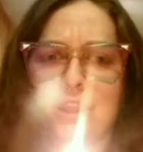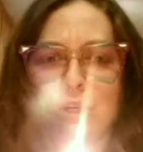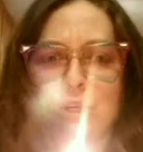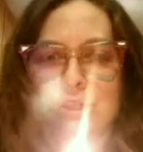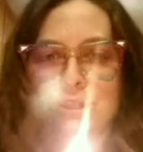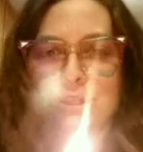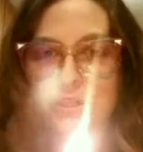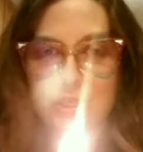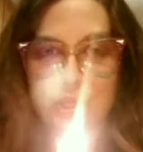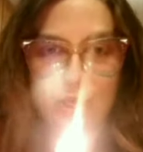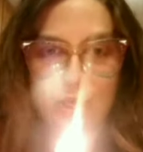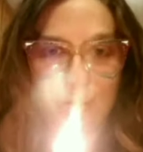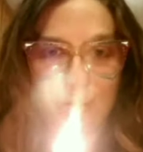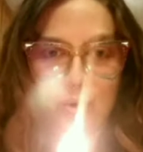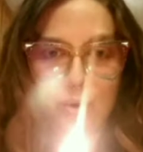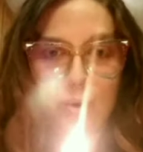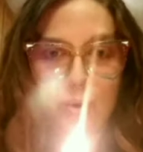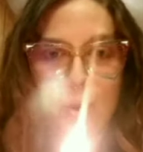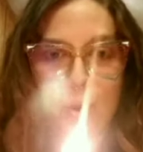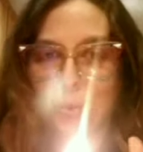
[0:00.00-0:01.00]
there's
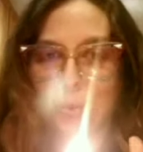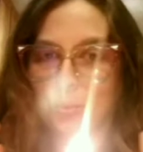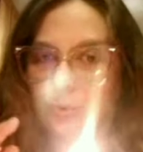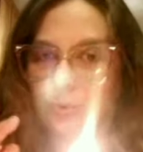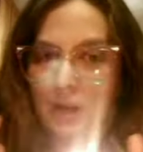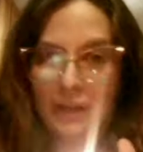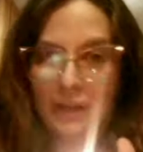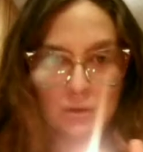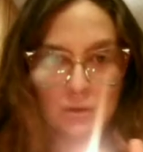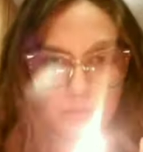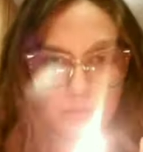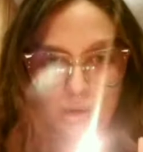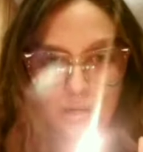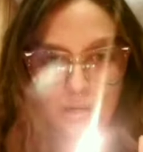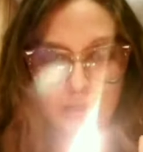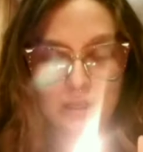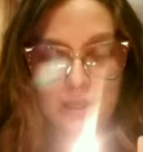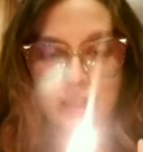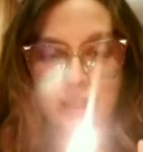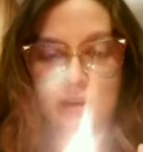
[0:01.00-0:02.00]
no right or
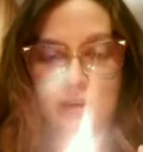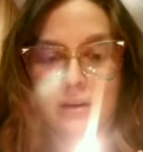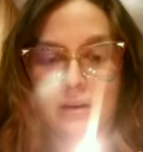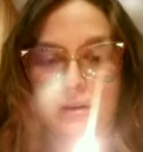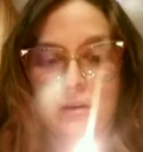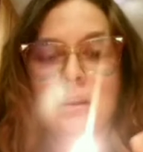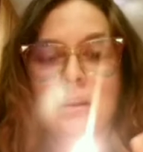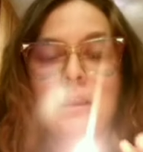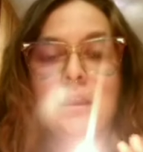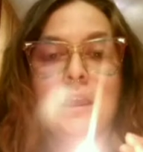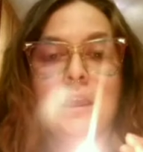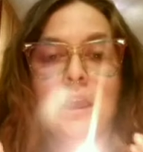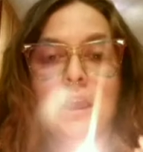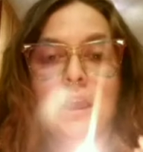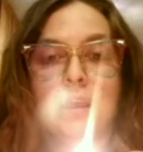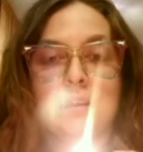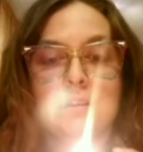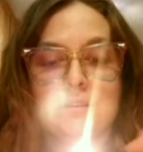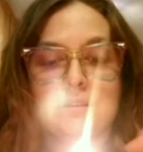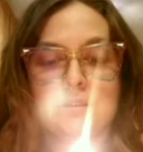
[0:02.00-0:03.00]
wrong here.
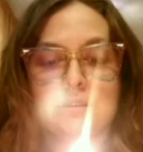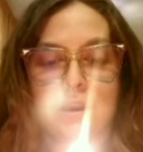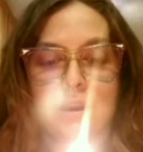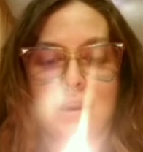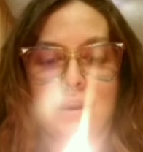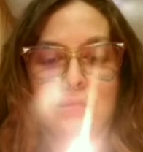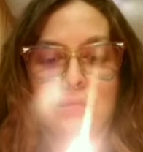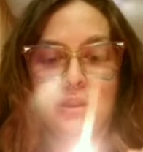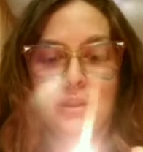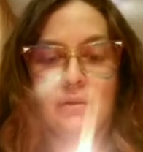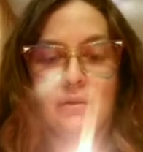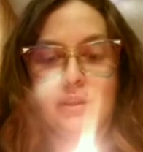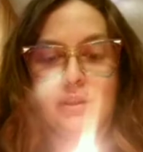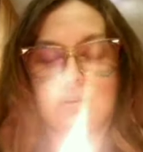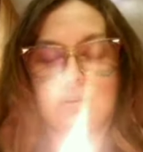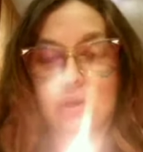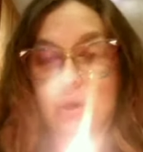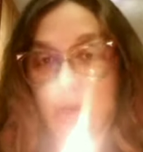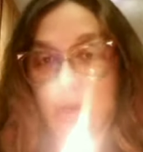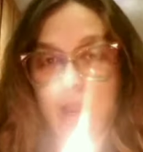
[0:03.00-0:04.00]
It's, you know, you
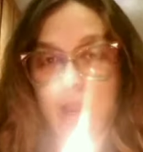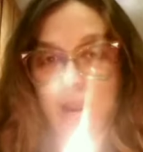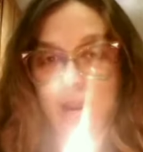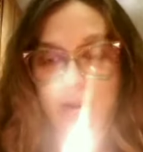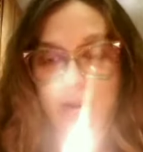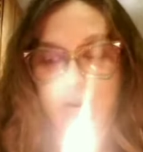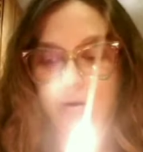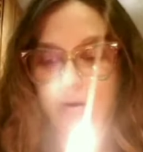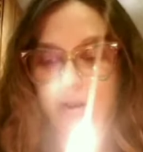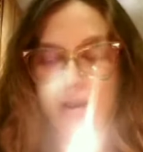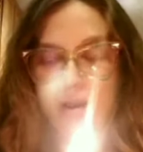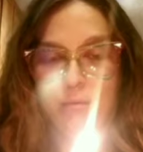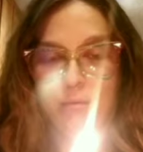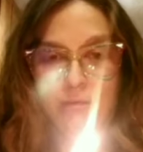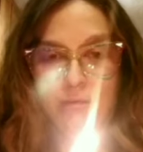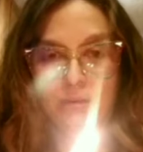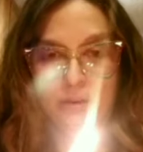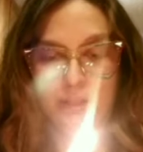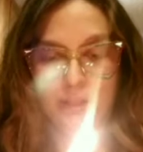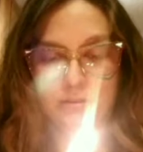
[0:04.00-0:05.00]
do it
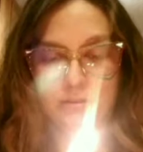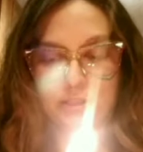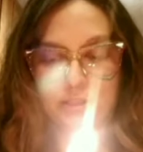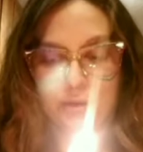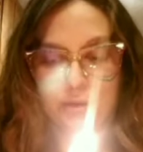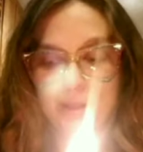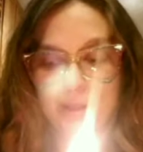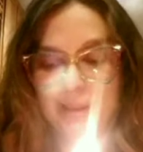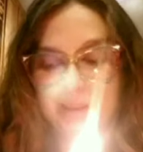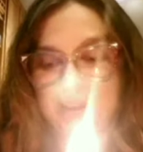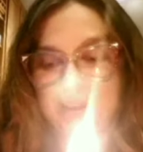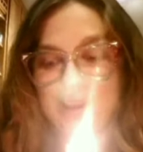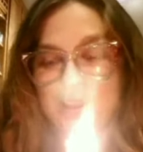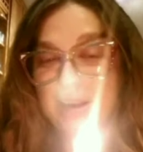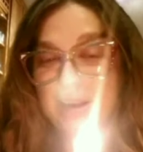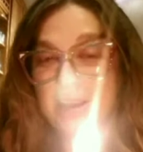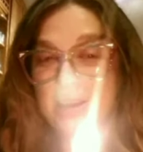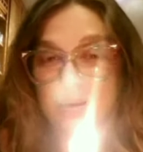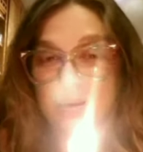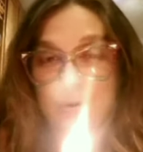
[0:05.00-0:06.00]
however you do it.
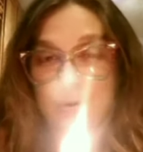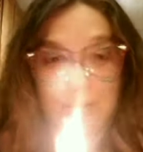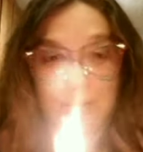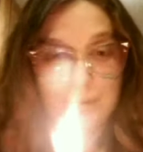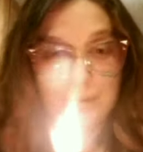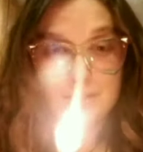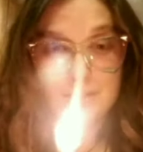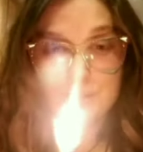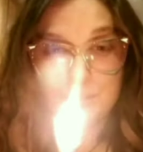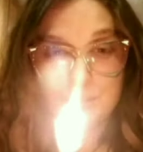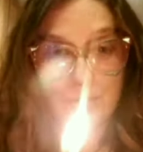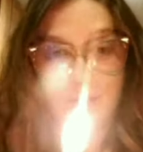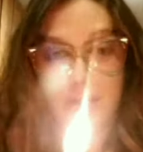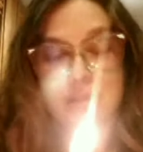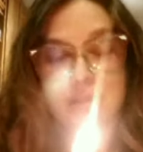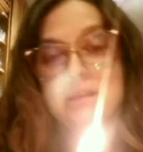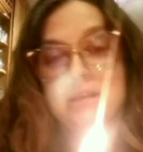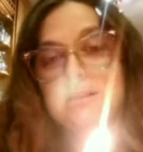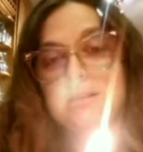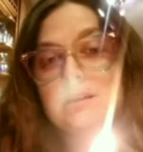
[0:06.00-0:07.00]
And I don't always do all
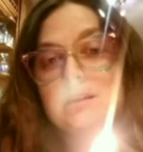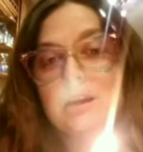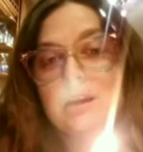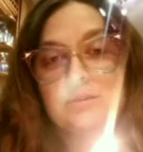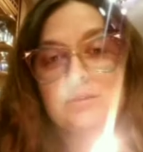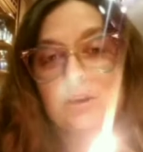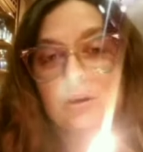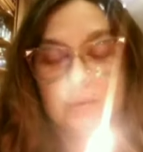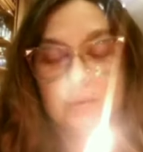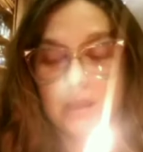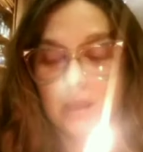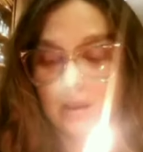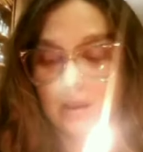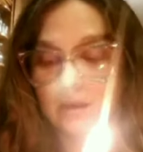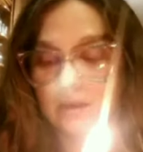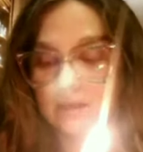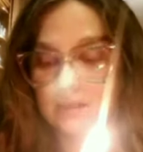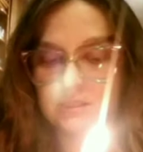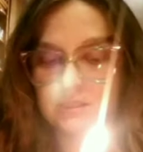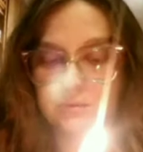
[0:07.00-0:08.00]
these steps, I'll be
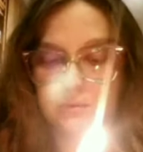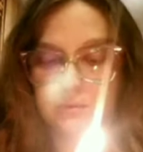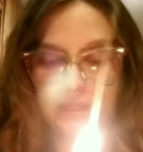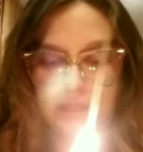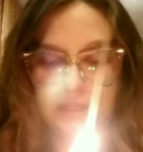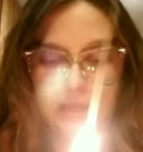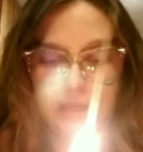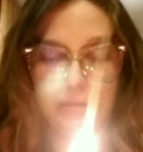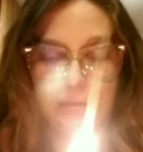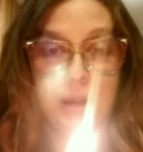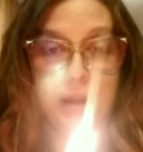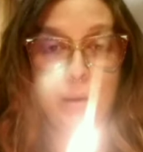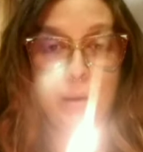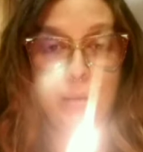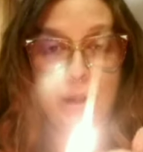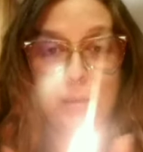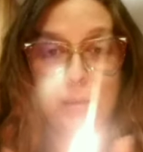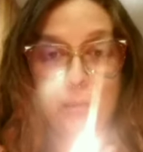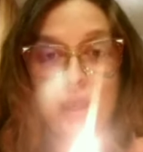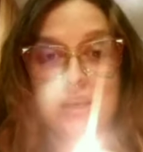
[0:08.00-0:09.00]
honest with you, but I
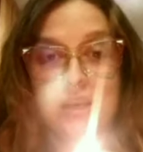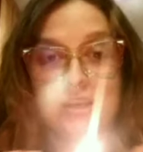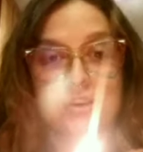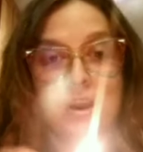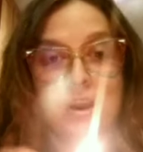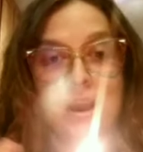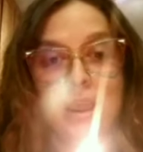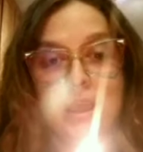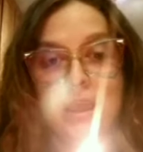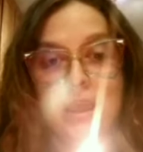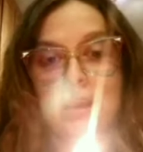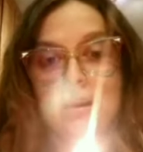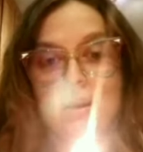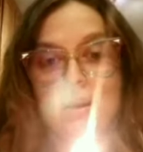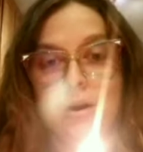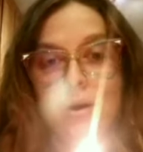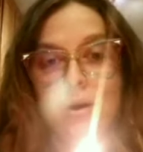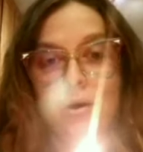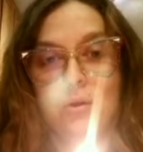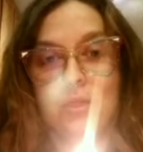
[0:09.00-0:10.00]
want to make sure I hit
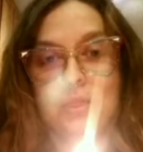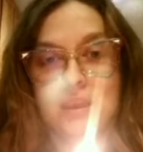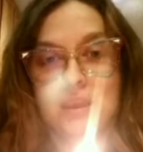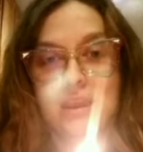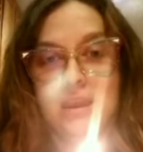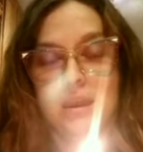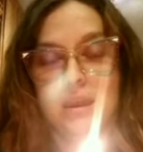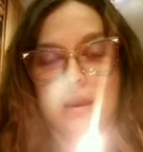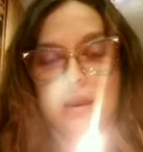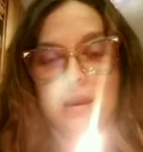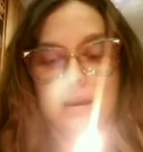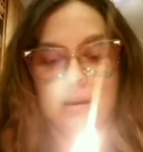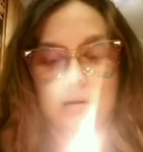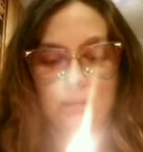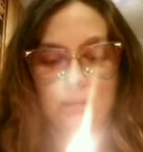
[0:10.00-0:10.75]
all the